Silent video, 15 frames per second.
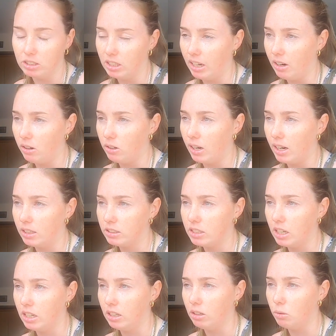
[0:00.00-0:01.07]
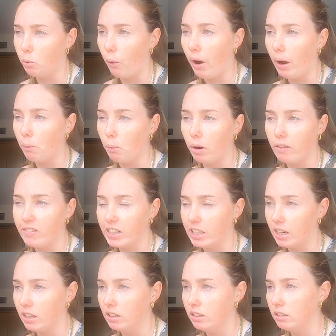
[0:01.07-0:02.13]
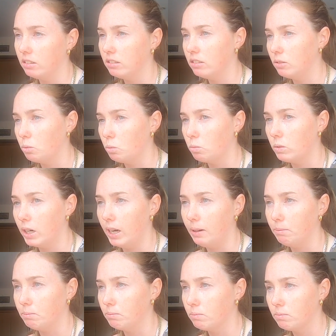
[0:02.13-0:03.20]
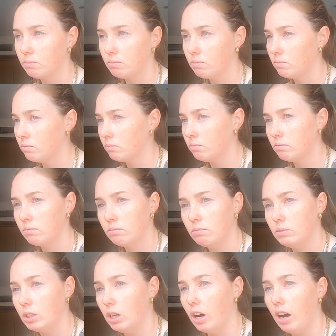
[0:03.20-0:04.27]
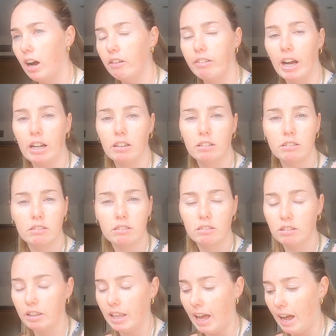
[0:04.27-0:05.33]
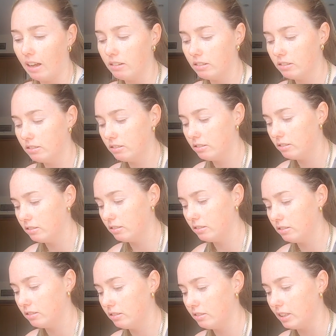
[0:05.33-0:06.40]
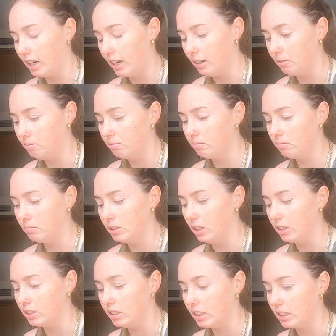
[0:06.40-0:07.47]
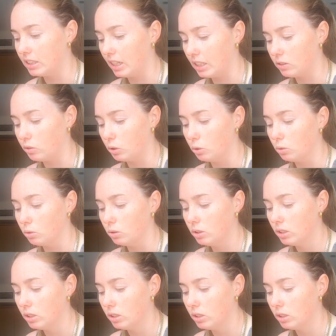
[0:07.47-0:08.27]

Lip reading: an hour, asking why, what have I done? You know, I've had that, you know, successful